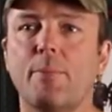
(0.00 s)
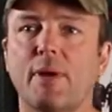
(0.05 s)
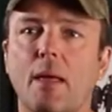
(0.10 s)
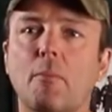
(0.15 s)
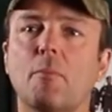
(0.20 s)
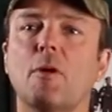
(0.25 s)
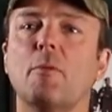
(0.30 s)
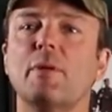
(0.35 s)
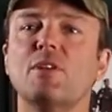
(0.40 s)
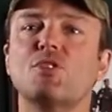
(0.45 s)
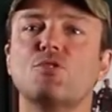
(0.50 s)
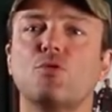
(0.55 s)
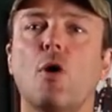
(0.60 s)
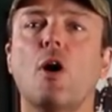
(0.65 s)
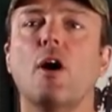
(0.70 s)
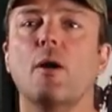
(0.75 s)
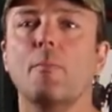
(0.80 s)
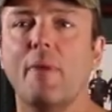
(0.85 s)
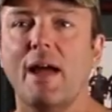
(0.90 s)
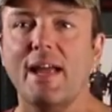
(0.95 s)
but I'm gonna be
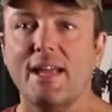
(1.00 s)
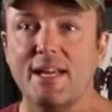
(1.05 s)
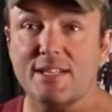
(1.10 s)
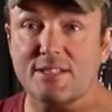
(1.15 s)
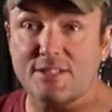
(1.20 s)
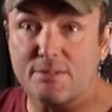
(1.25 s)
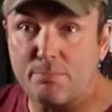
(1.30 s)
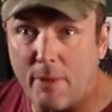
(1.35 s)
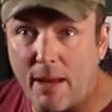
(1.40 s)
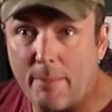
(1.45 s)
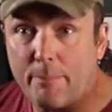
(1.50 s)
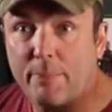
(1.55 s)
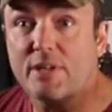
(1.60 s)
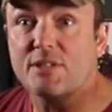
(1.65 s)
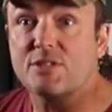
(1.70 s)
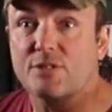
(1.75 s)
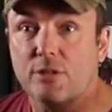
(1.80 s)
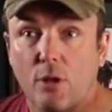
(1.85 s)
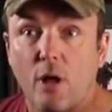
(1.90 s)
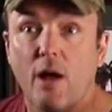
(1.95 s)
drawing my
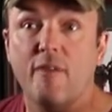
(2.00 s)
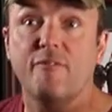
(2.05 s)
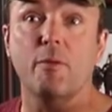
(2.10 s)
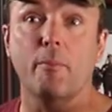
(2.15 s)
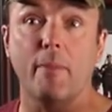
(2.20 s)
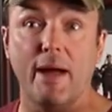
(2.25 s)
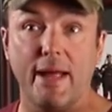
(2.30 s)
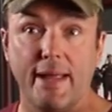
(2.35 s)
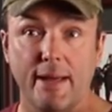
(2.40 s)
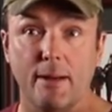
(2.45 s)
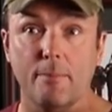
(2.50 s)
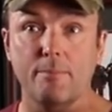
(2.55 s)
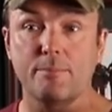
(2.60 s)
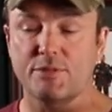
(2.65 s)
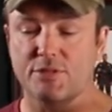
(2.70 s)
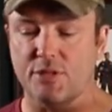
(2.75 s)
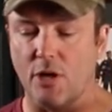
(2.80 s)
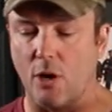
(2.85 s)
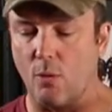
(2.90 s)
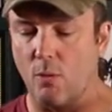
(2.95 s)
pistol off of my hip.
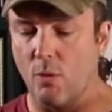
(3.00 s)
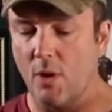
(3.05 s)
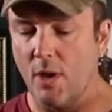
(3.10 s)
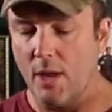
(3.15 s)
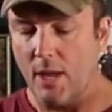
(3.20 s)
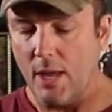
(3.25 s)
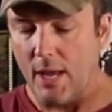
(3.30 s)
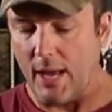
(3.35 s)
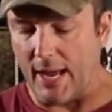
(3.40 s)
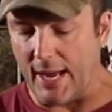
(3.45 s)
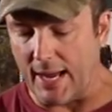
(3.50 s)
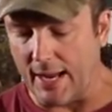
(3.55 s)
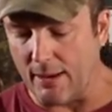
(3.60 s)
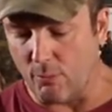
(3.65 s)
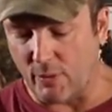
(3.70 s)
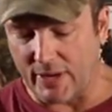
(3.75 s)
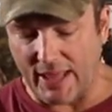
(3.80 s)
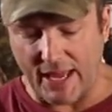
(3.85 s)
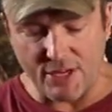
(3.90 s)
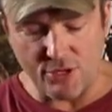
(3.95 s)
So
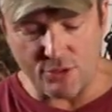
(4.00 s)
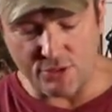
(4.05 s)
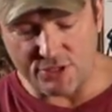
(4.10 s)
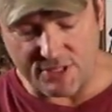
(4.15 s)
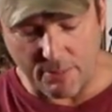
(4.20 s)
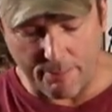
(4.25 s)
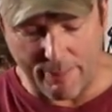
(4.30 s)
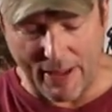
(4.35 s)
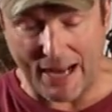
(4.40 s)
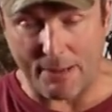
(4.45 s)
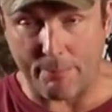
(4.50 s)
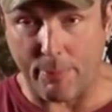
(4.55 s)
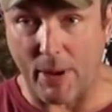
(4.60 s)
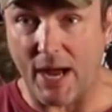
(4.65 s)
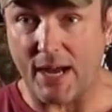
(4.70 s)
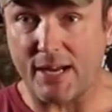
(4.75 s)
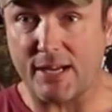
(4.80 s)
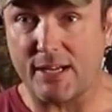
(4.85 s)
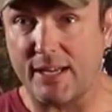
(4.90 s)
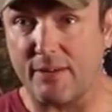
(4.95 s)
what I use the back
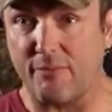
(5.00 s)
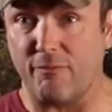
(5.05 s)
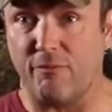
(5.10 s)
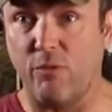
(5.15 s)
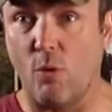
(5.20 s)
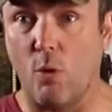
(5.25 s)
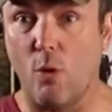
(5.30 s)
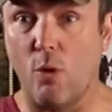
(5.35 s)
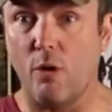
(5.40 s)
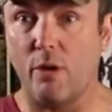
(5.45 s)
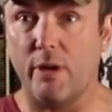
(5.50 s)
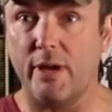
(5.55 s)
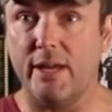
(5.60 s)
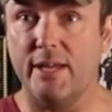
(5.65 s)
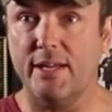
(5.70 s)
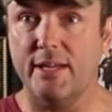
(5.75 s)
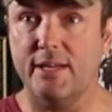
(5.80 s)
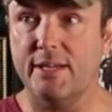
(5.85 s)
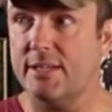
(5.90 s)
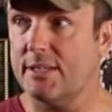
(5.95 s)
pocket for
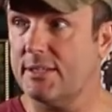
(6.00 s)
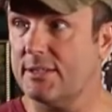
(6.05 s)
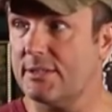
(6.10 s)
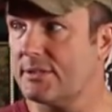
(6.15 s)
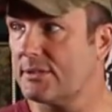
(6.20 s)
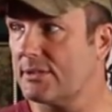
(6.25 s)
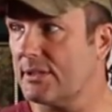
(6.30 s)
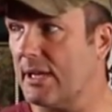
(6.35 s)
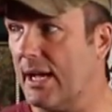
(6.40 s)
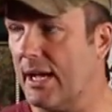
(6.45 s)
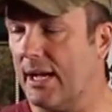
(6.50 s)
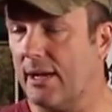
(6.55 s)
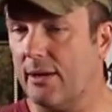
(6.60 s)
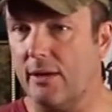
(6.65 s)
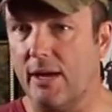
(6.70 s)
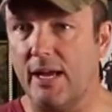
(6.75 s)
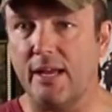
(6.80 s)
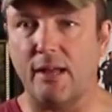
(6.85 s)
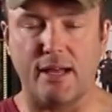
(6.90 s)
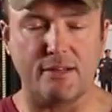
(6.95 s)
is,
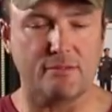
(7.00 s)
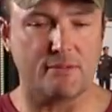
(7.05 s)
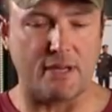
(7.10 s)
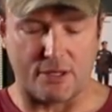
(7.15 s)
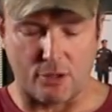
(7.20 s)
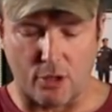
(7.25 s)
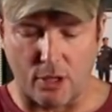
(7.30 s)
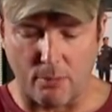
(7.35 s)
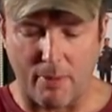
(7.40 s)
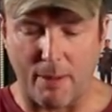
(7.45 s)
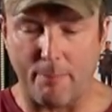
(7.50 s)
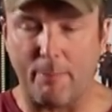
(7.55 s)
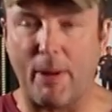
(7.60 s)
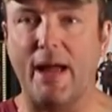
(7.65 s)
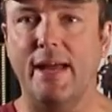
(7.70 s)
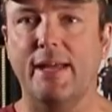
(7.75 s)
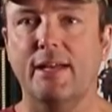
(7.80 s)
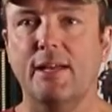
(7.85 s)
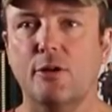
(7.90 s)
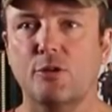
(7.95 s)
I call it my
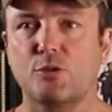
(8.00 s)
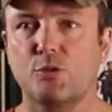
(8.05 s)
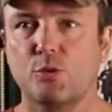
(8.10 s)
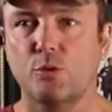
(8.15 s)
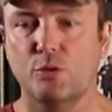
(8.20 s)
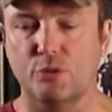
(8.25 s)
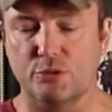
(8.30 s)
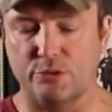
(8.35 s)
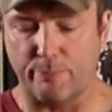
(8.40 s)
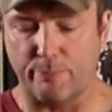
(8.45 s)
Pioneer tools.